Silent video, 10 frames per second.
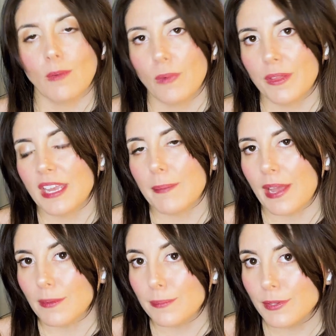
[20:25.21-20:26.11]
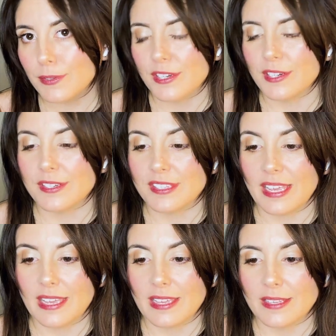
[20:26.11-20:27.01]
one thing about abusers
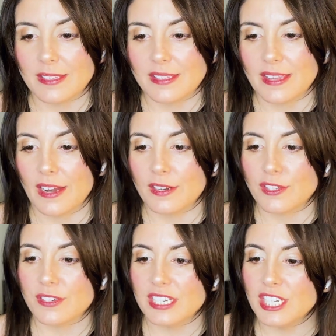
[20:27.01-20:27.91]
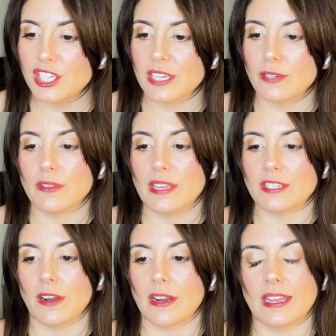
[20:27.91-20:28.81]
is they are strategic in who they
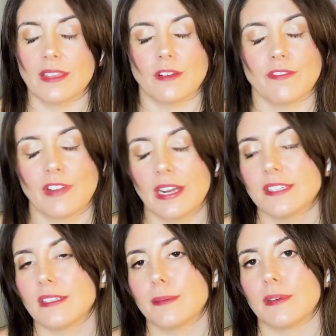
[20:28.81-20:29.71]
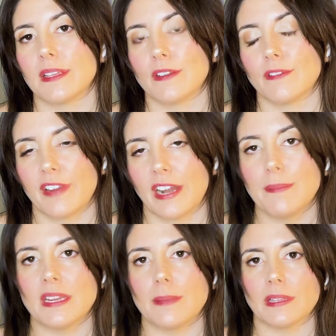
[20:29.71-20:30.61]
target, they're very deliberate, they're very
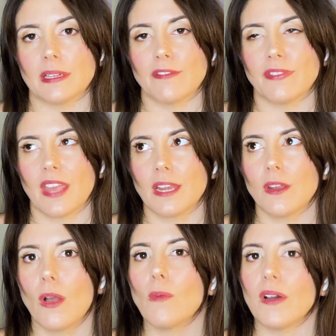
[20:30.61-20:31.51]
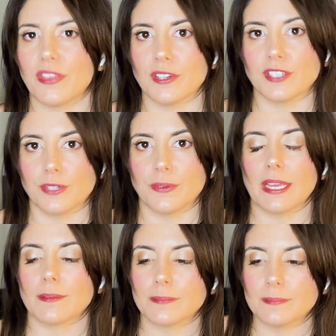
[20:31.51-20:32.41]
manipulative, they know what they're doing.